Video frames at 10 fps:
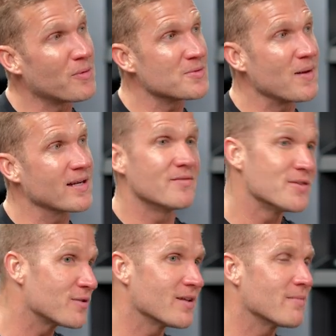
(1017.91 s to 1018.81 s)
perspective
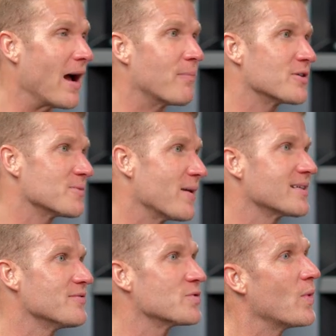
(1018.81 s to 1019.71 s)
and certainly my
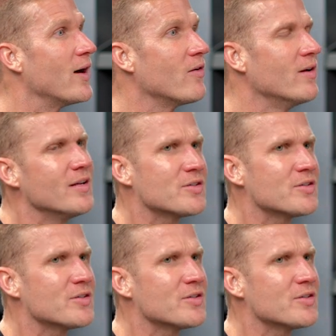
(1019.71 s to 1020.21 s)
perspective as well.